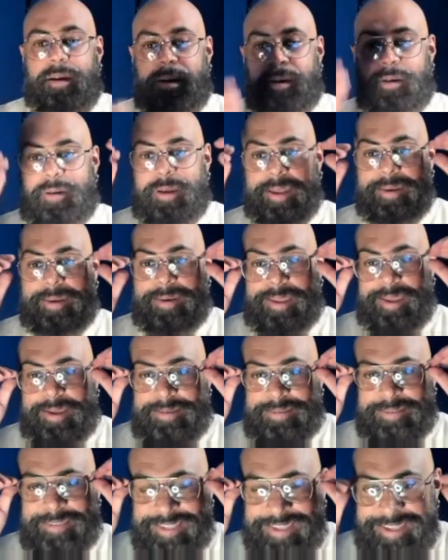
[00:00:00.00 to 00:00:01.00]
Okay,
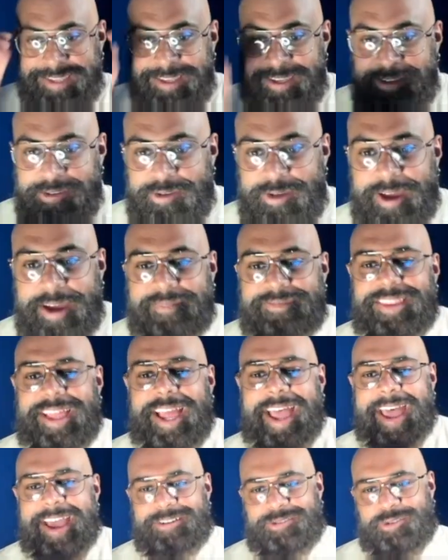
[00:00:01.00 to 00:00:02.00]
next you have
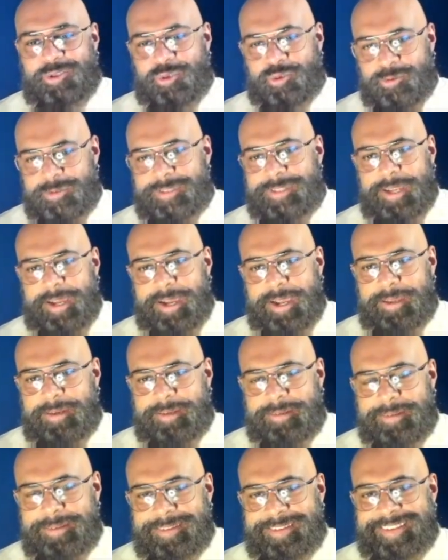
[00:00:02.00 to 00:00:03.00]
the actual slide.
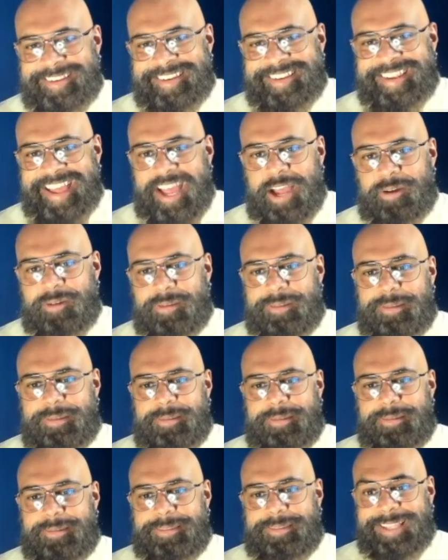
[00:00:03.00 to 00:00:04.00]
Now
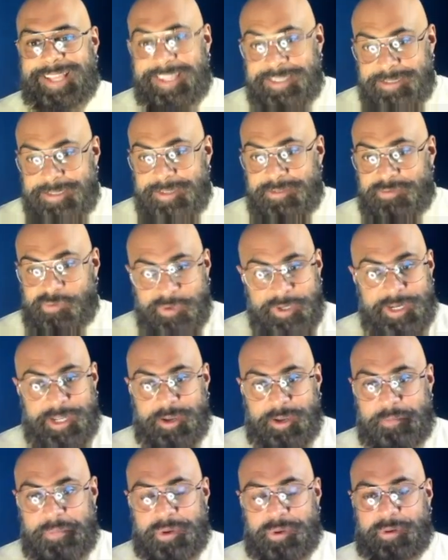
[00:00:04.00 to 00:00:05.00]
this is really
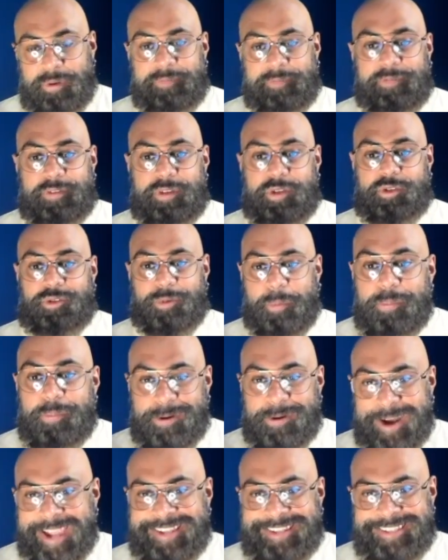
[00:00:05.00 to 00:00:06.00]
important for you to
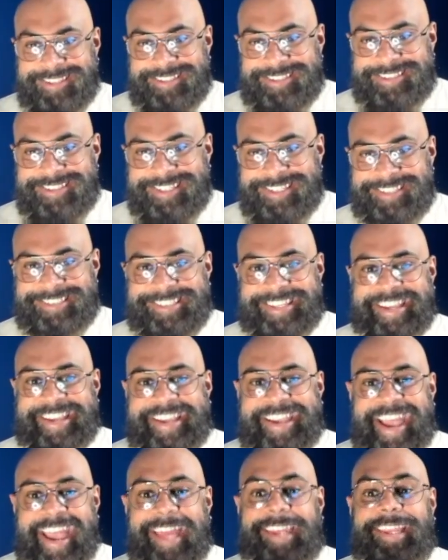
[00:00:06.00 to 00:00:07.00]
practice this
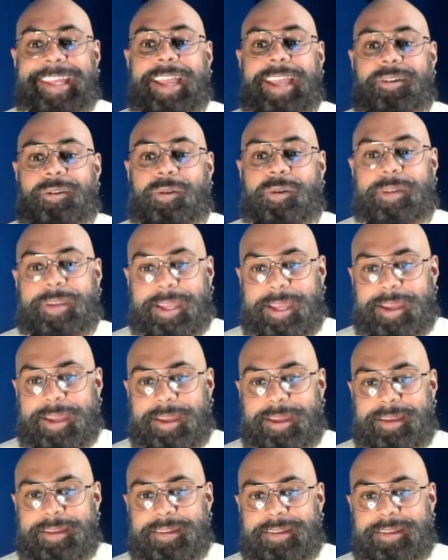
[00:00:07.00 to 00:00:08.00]
and get good at
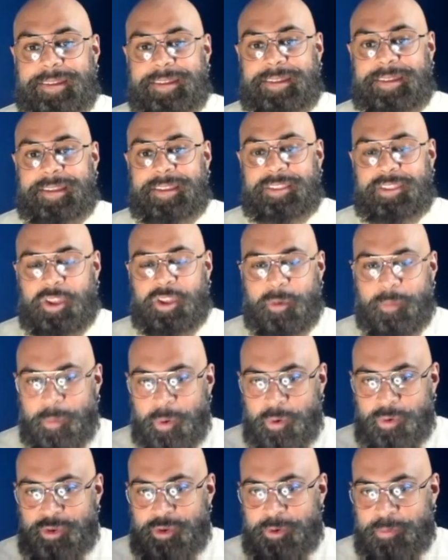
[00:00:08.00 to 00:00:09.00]
it. The
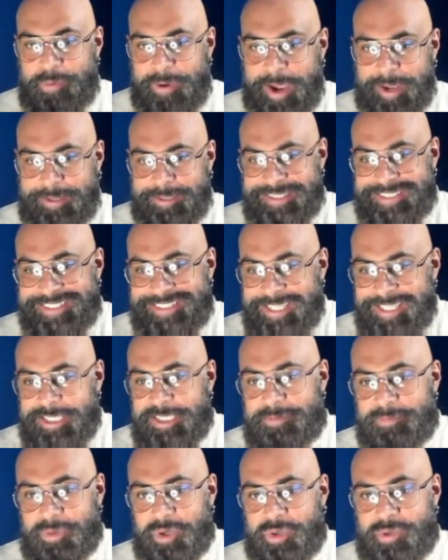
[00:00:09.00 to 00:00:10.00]
more you practice this
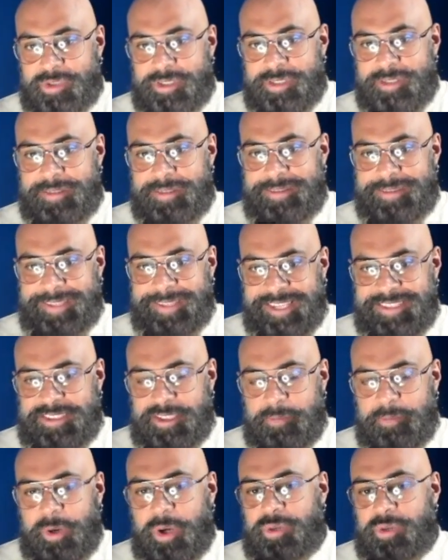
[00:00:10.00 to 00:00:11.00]
motion, that's
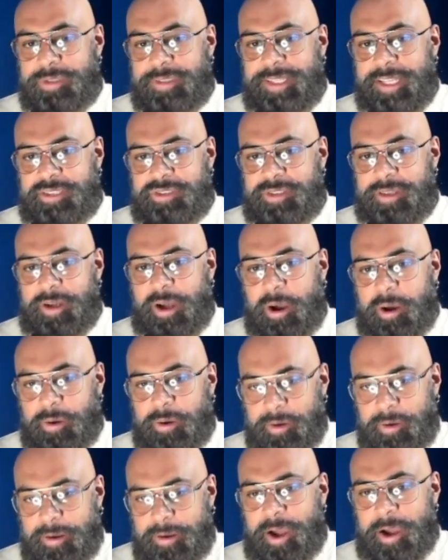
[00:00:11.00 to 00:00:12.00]
the motion that should
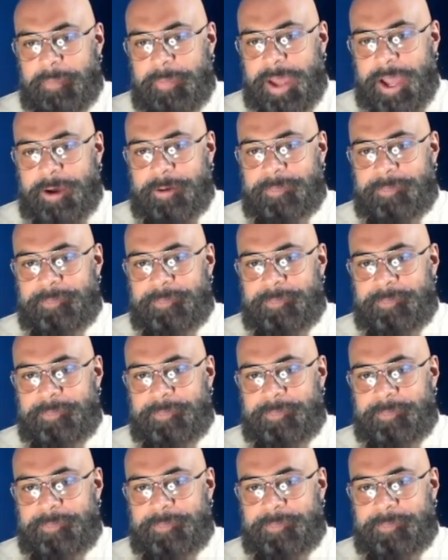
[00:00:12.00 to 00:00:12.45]
come out.